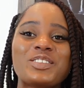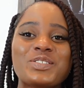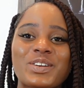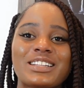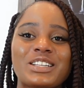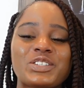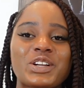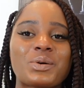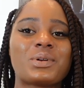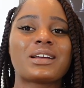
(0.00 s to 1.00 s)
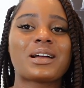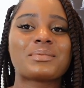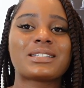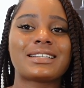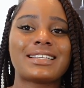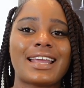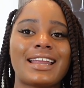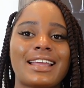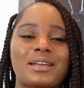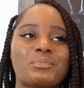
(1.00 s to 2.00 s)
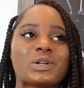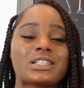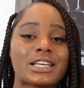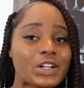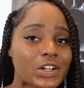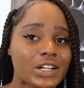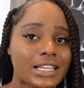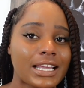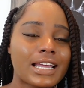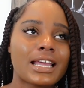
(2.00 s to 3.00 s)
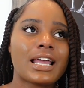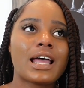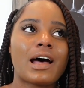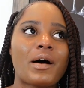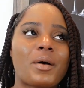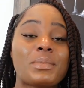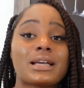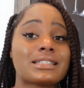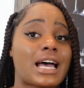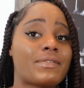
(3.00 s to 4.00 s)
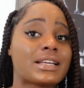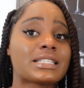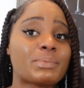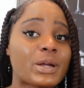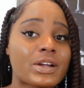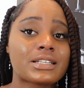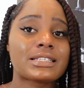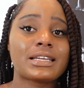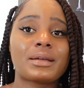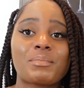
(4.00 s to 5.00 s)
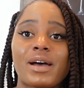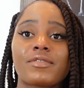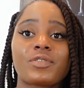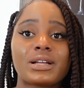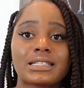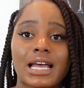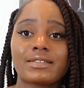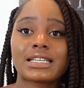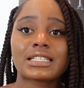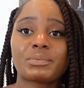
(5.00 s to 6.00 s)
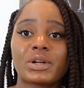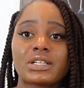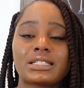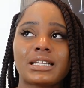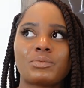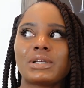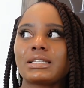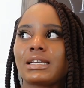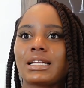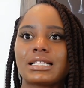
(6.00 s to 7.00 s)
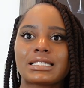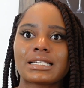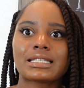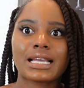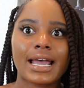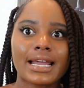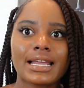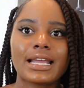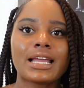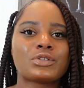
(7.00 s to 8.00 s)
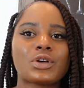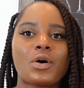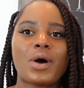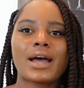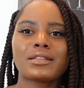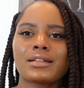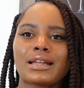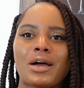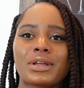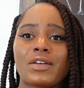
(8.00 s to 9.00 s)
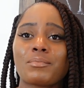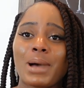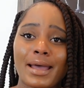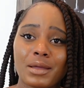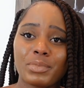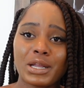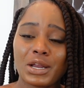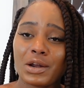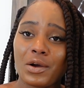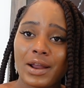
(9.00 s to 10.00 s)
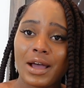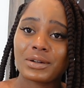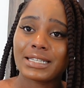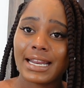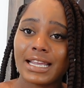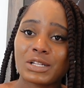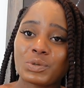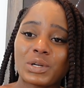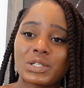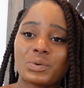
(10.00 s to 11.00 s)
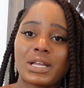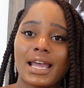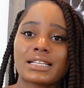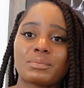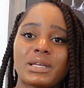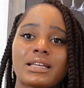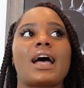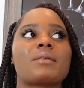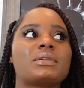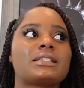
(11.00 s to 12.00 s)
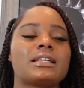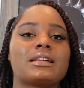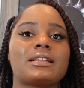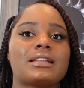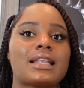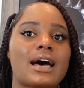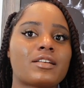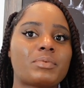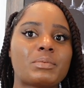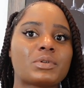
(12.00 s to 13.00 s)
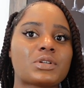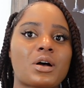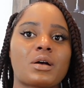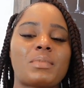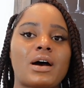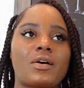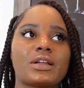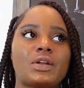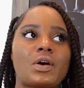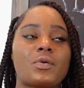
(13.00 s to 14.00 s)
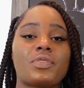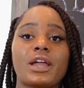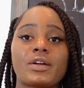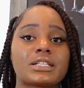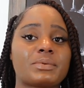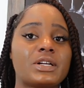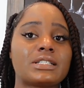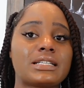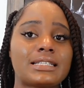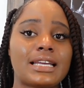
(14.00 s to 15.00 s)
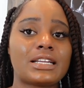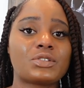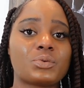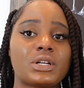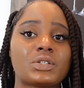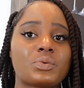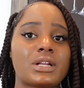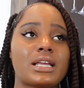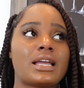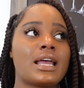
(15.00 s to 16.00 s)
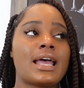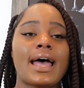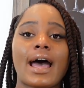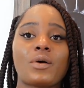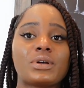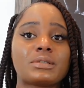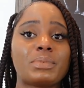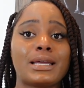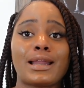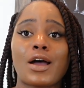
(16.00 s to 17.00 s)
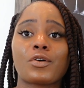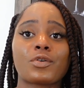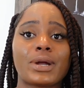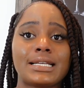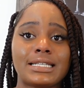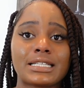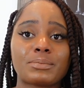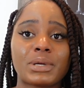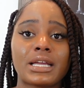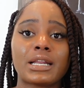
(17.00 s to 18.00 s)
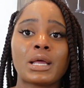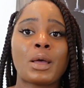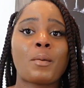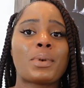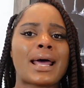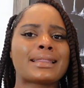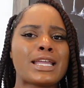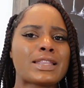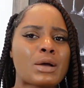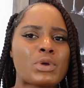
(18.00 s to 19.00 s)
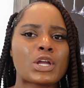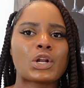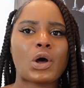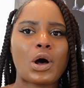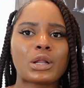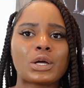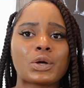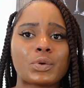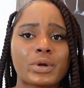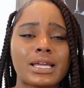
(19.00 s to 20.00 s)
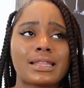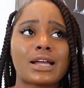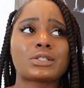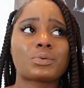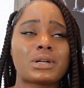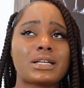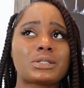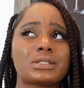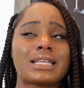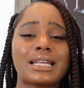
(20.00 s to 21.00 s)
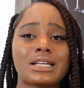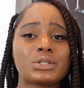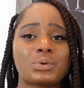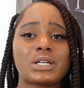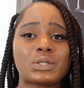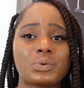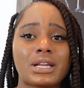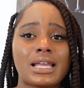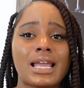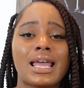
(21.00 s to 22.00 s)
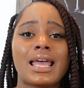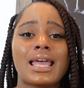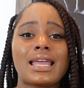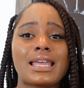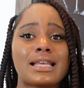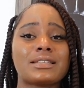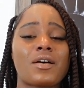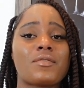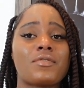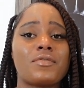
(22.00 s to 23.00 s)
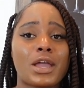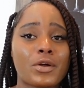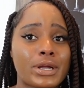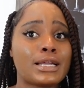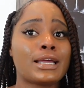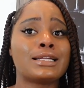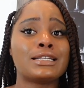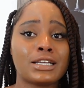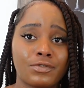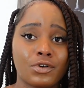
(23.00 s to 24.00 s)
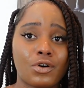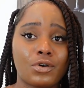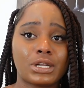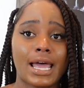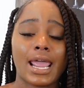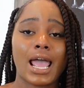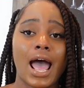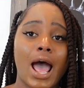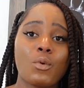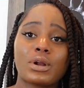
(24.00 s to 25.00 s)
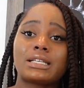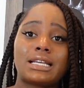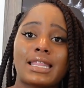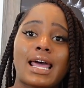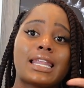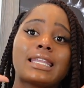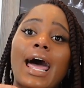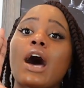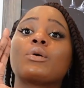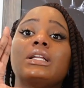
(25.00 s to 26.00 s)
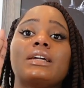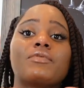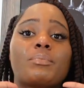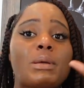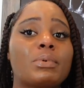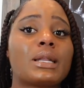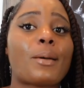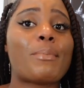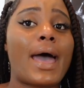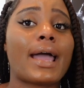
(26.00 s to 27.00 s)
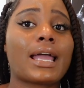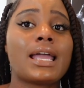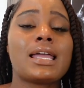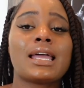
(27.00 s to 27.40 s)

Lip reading: during this year when it comes to dating in particularly, because I've experienced it, my friends have experienced it, we see it in society. So I thought that I'll give my opinion on how dating in 2020 has been. I've been seeing a lot of people talk about, you know, their experiences dating in 2020, how it's been, how crazy it's been. But I think that we can all agree that dating in 2020 is very difficult. Like, I want to say that loudly for people in the back.